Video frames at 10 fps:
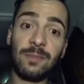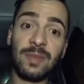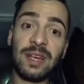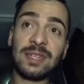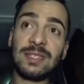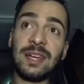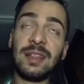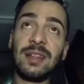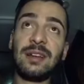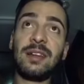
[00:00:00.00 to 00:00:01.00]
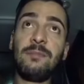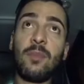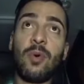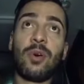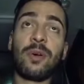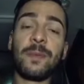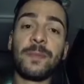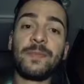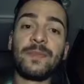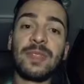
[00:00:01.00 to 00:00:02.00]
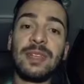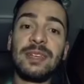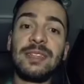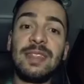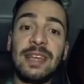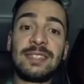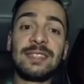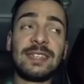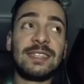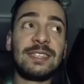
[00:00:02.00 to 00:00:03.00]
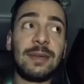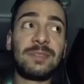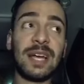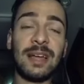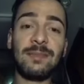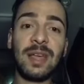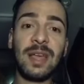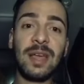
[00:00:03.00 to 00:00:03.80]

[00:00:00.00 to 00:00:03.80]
because they are learning more dances at the same time.